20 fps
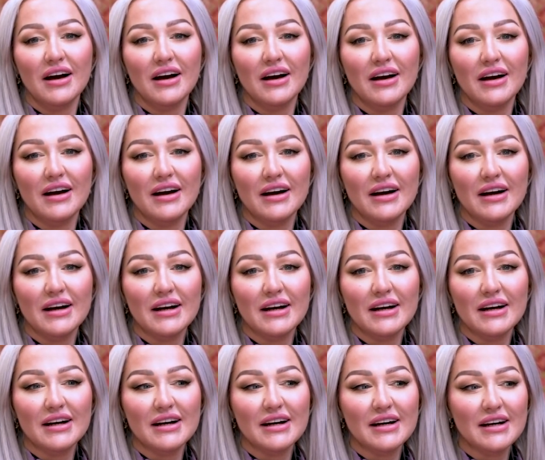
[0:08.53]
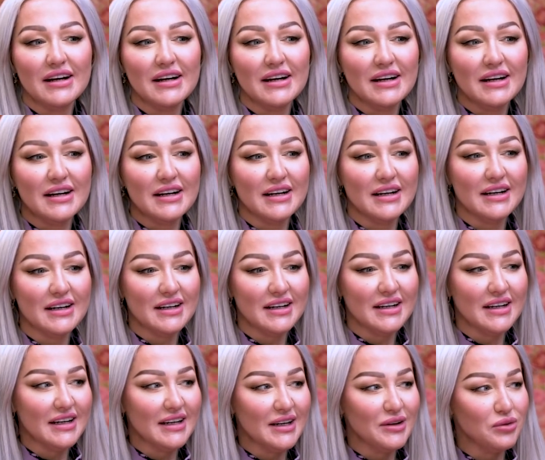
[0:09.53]
that really resonated, like.
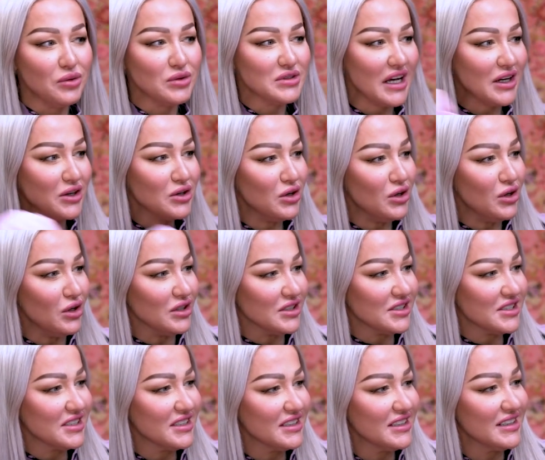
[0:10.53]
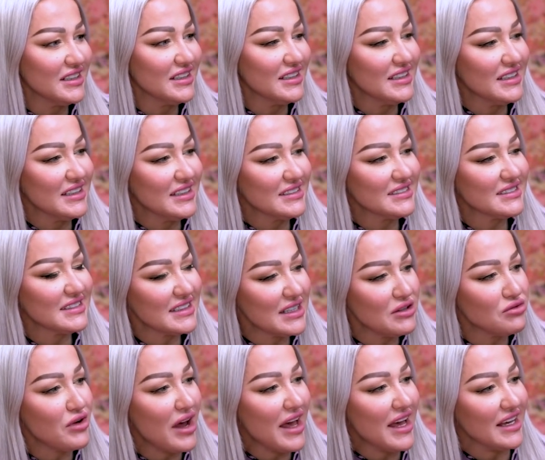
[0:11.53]
Was that good? That was like... Did
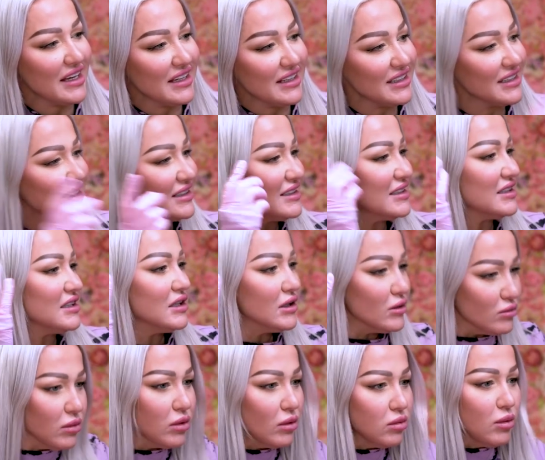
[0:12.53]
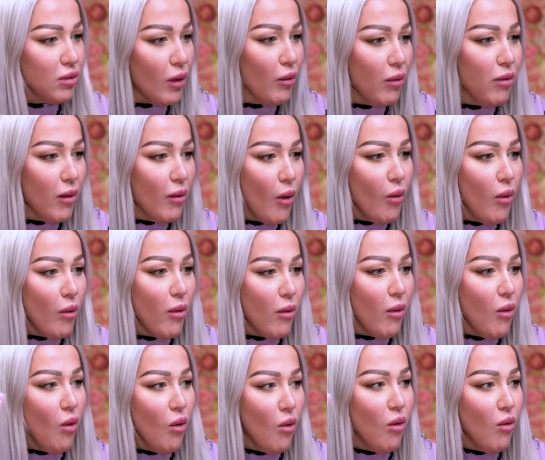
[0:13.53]
it ring? Ah, you know, when like...
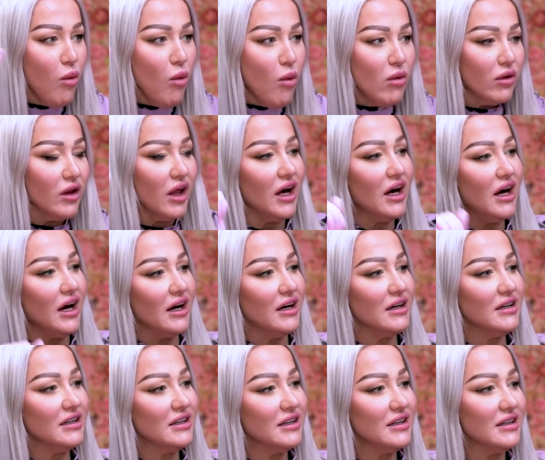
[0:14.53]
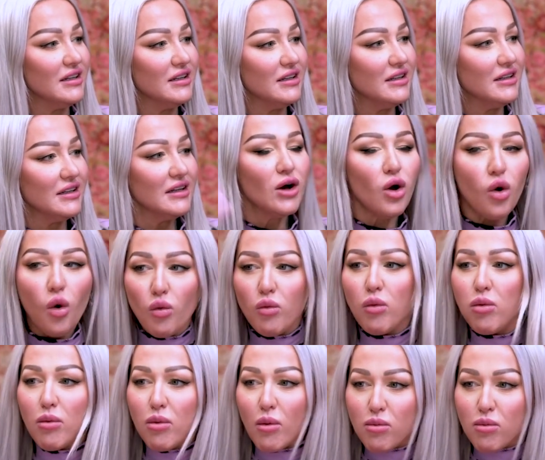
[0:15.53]
Yeah, it warbled my ears.